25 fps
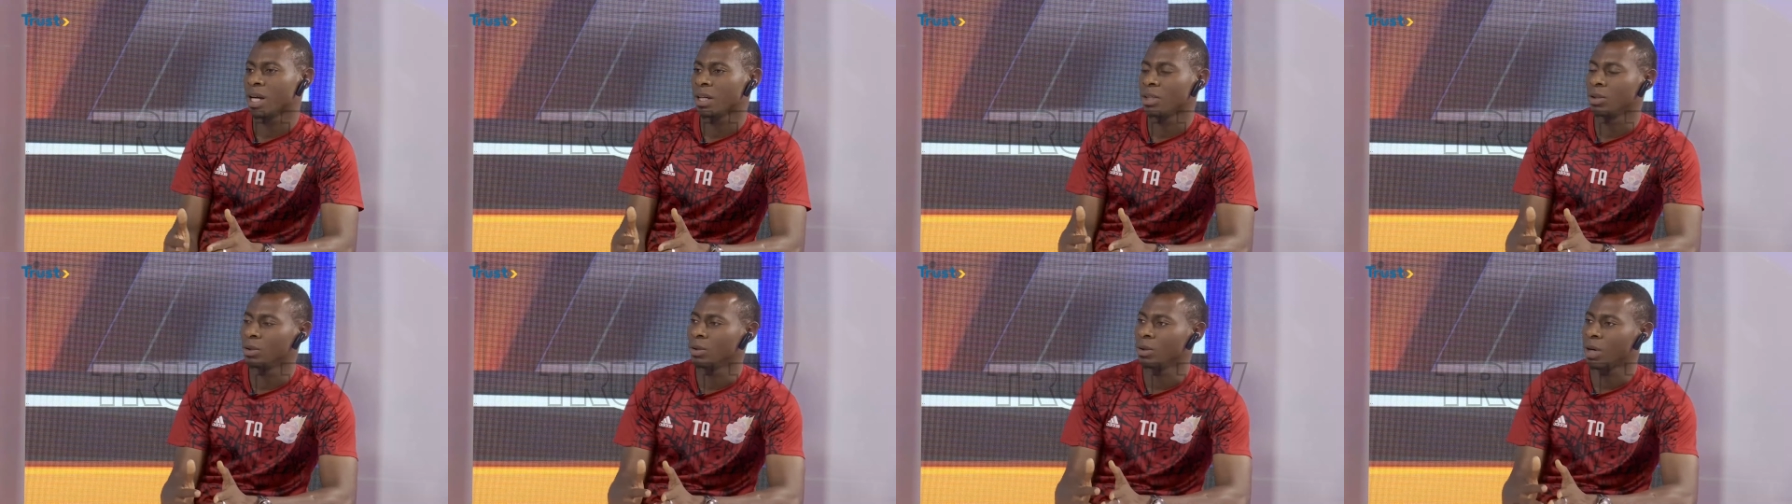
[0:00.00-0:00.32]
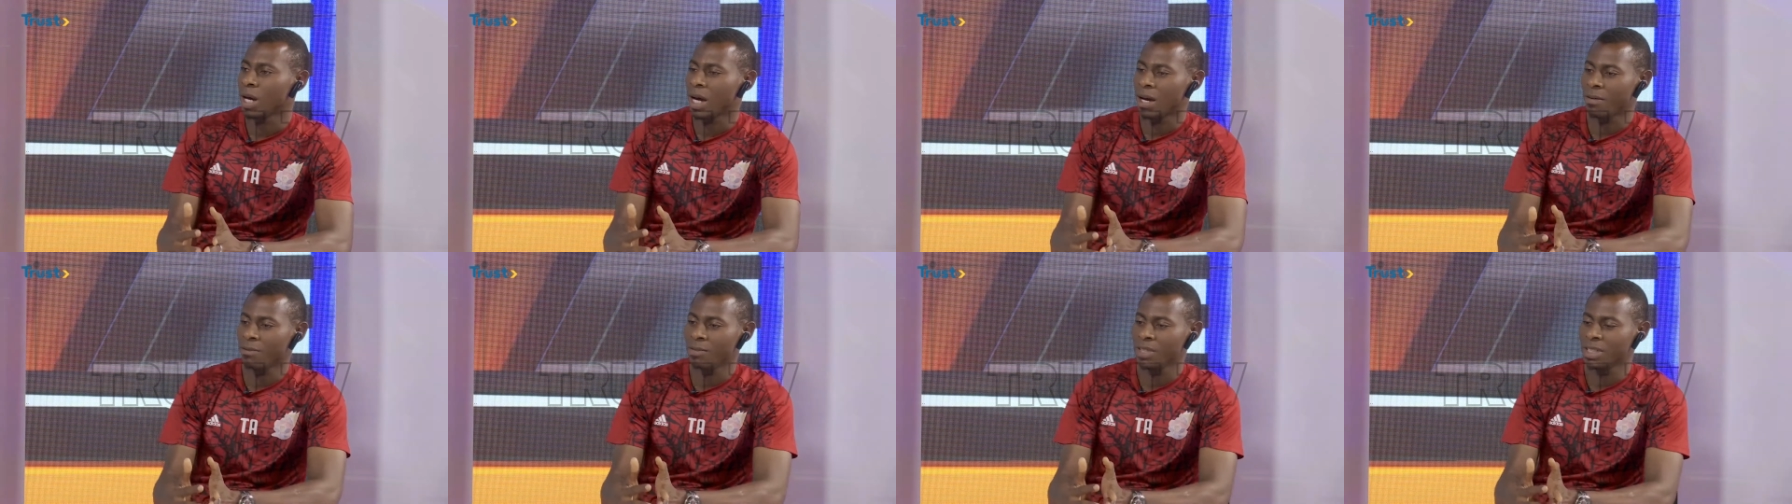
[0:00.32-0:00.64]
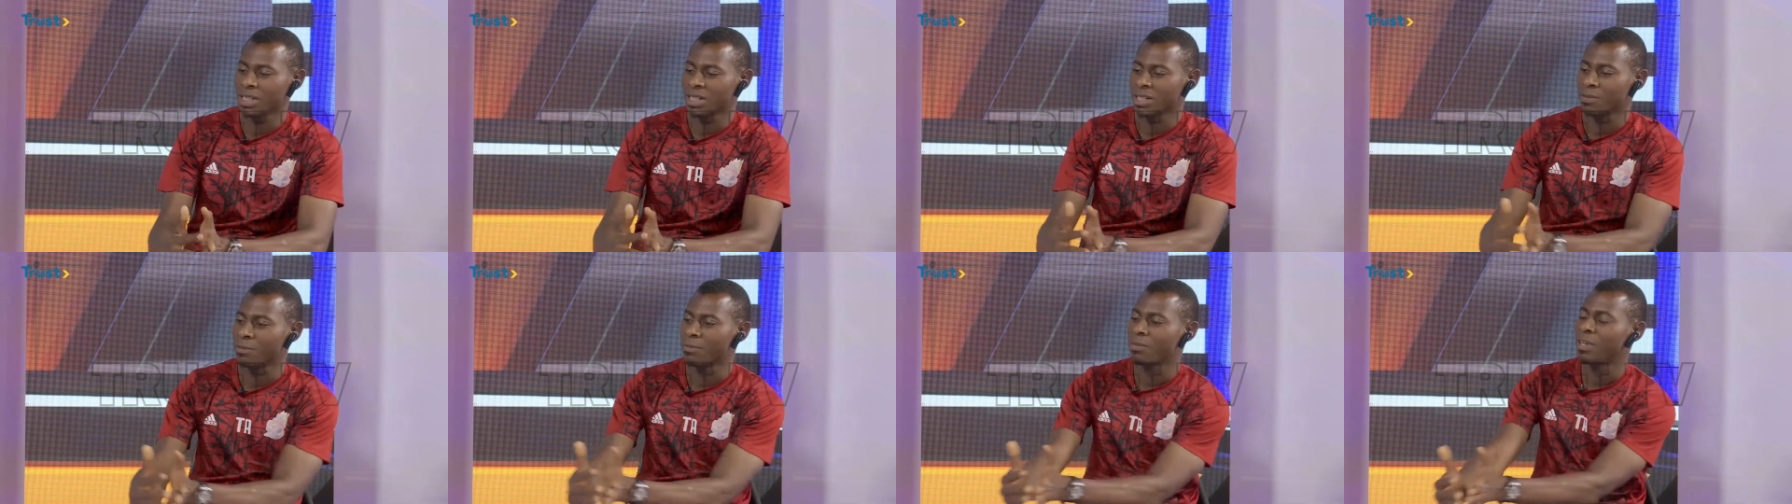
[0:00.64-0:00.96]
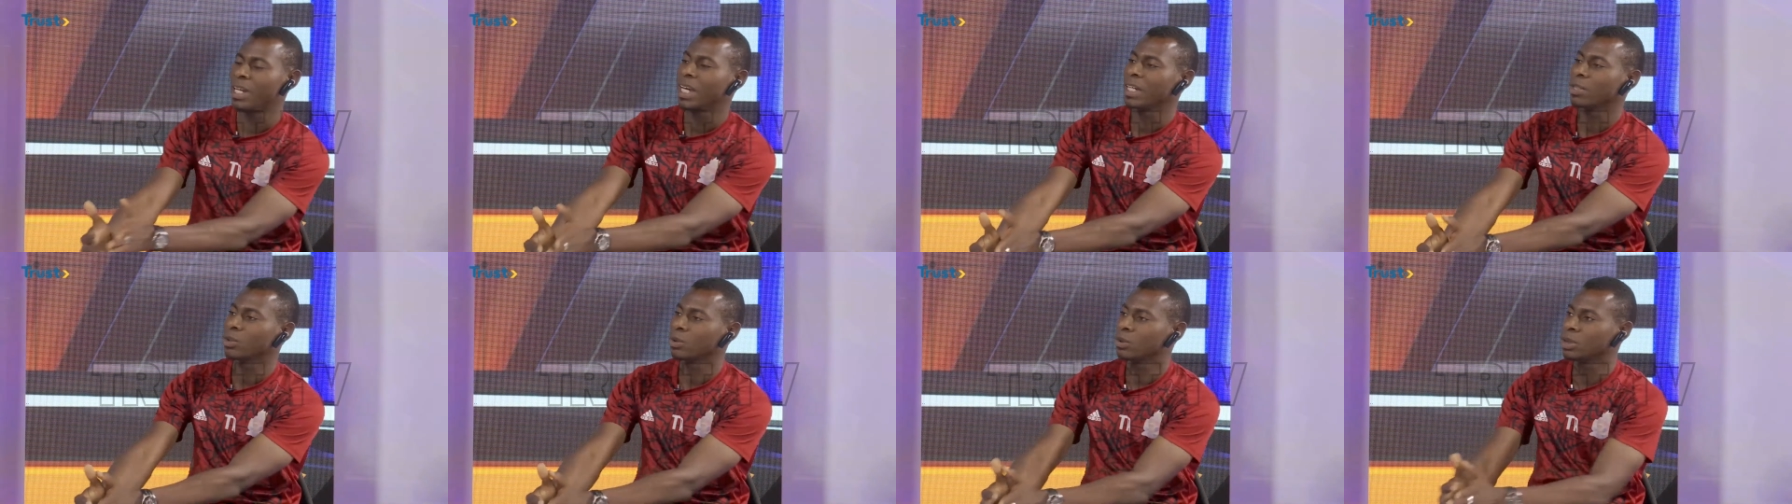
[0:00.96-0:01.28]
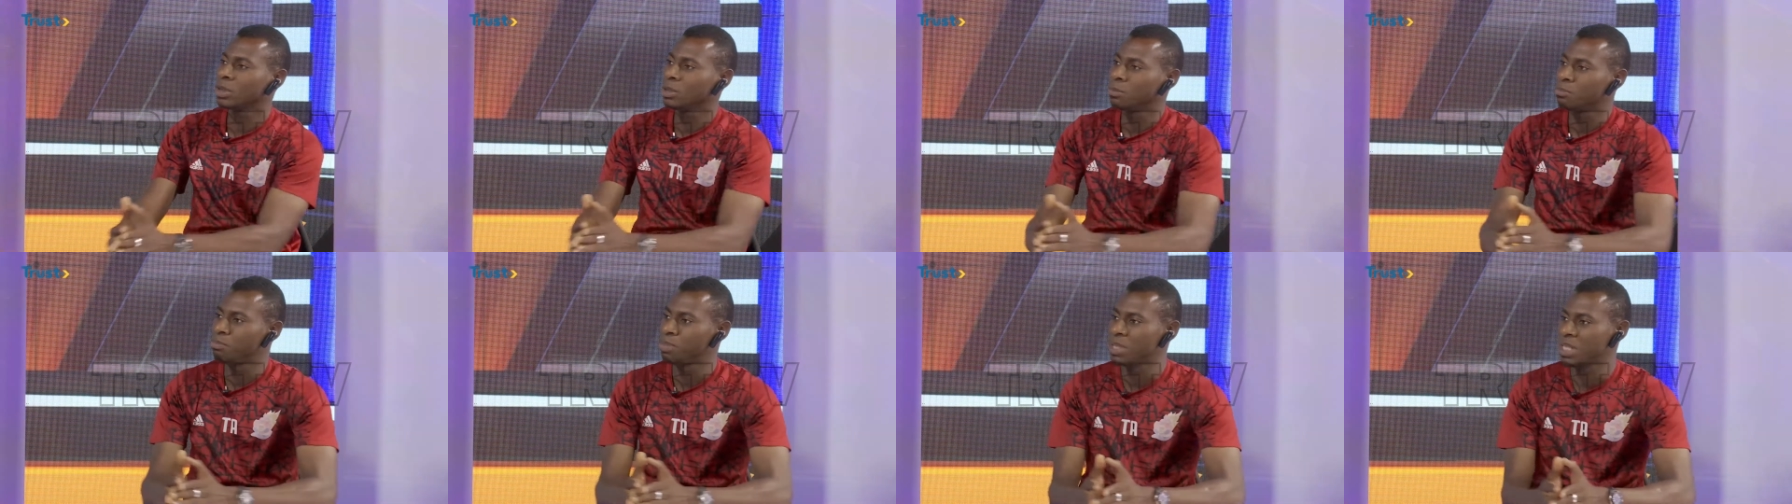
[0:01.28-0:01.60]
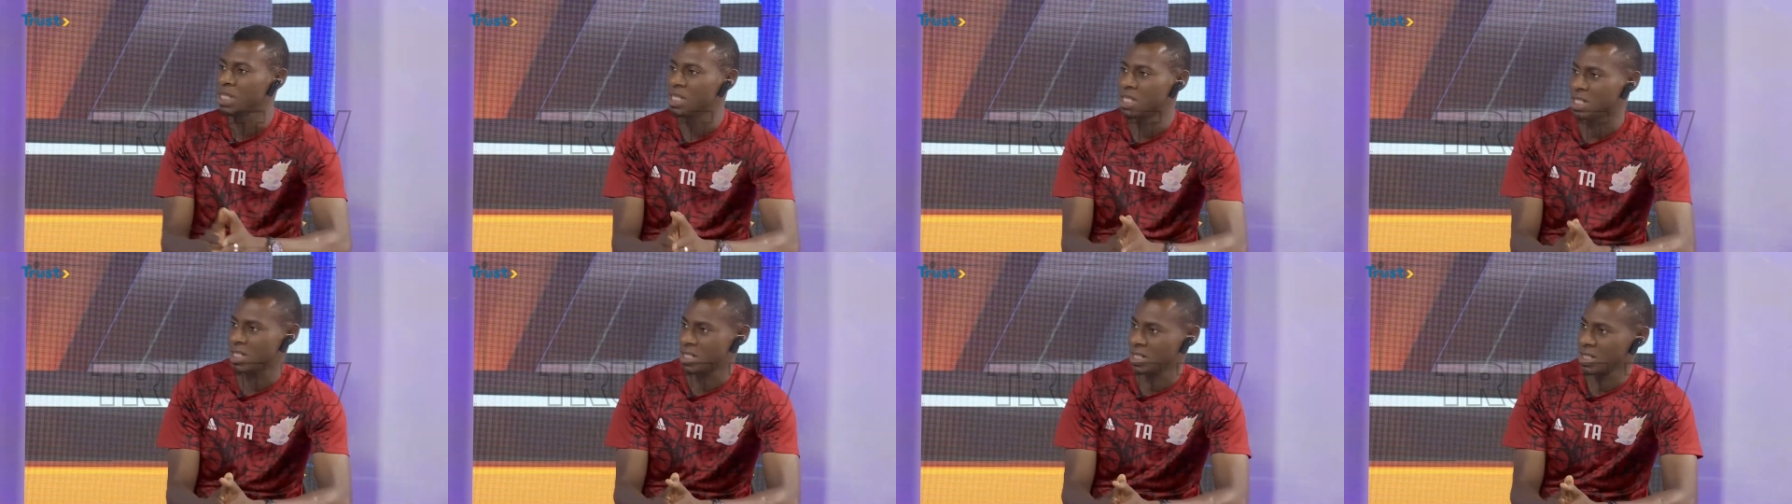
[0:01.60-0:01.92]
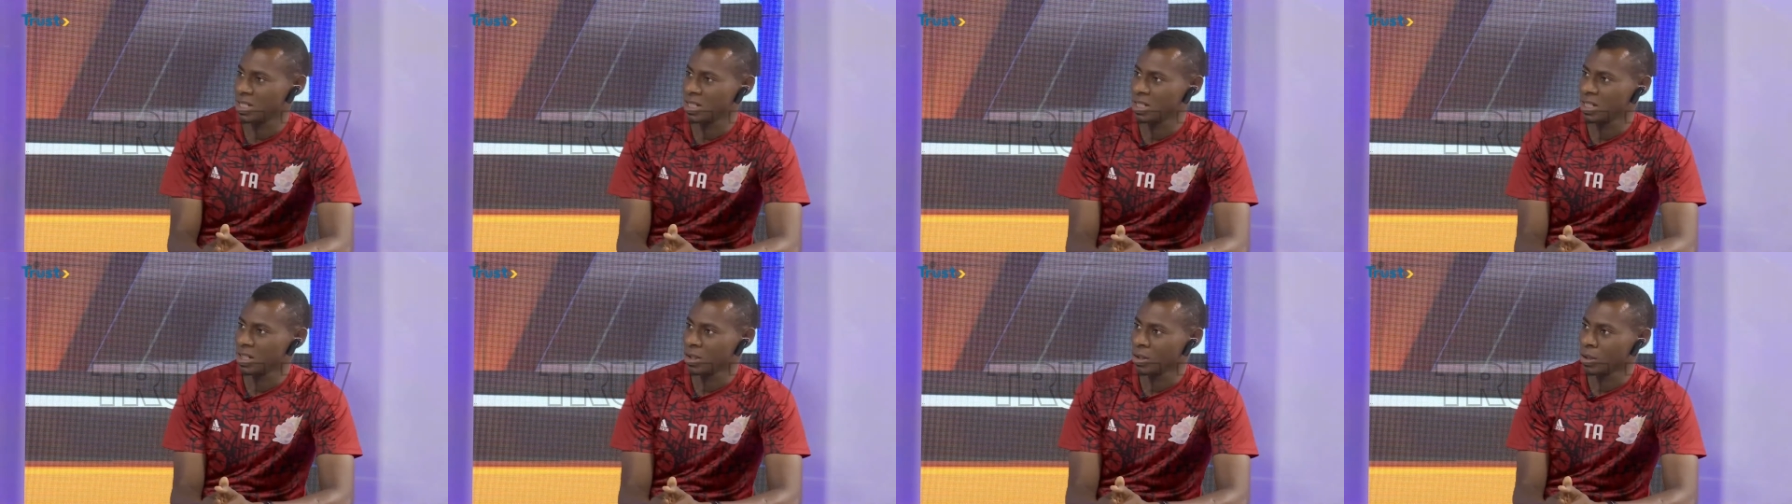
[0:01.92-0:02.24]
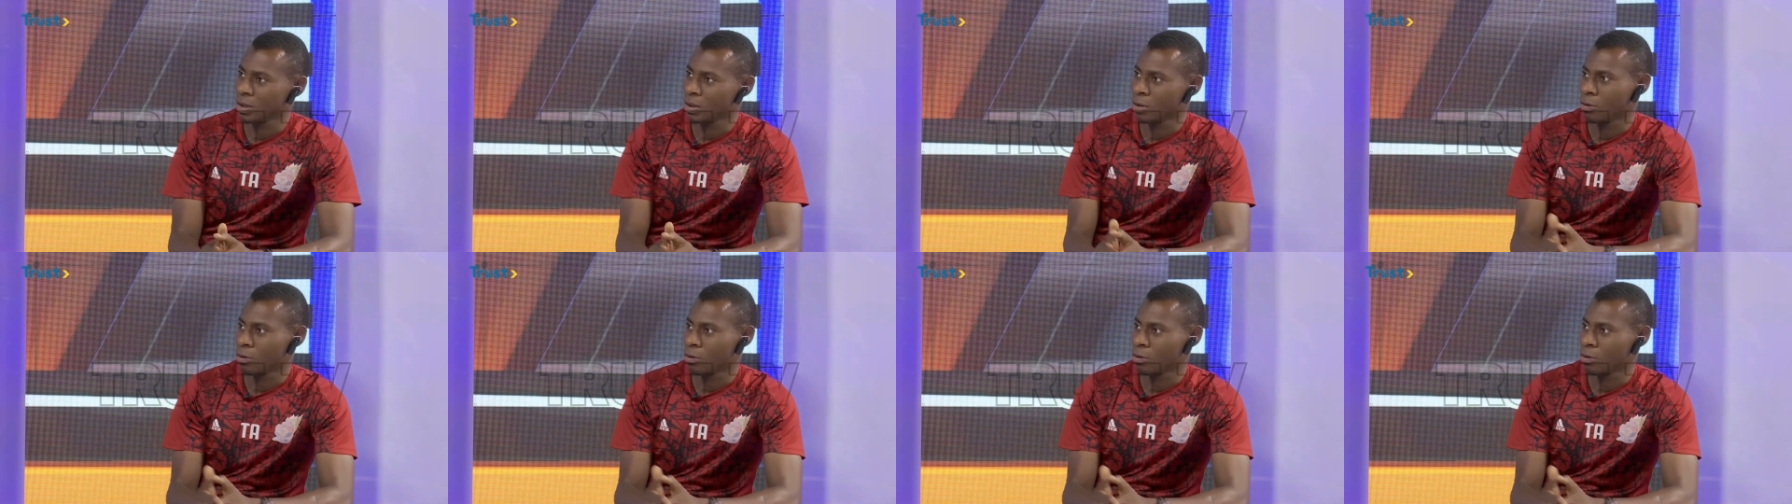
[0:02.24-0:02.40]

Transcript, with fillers: you know, have it reflect on the pitch mm.